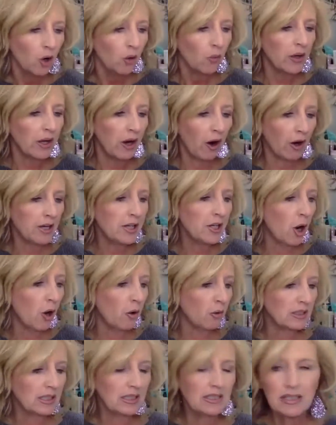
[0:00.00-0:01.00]
We already know it
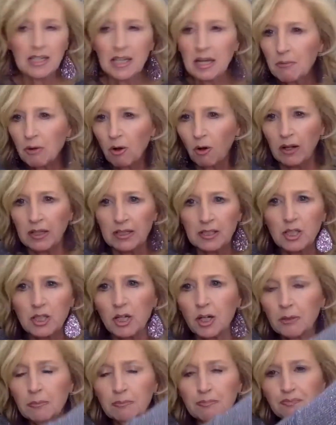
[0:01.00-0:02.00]
was a deep
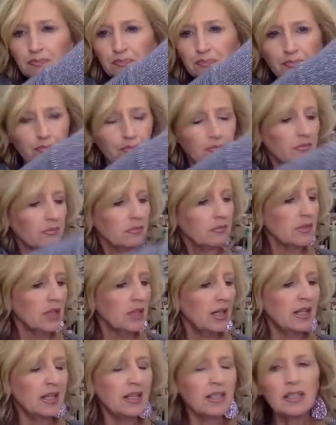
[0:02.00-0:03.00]
cleanser,
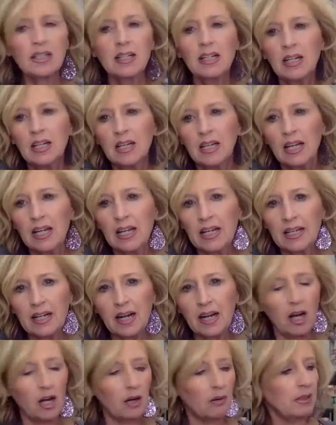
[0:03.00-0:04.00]
and it
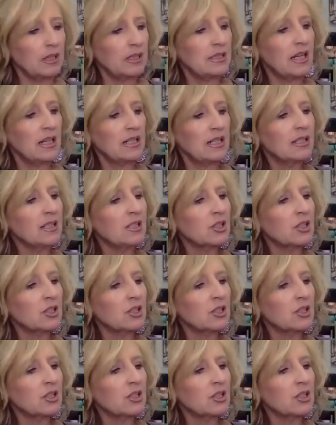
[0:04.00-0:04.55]
doesn't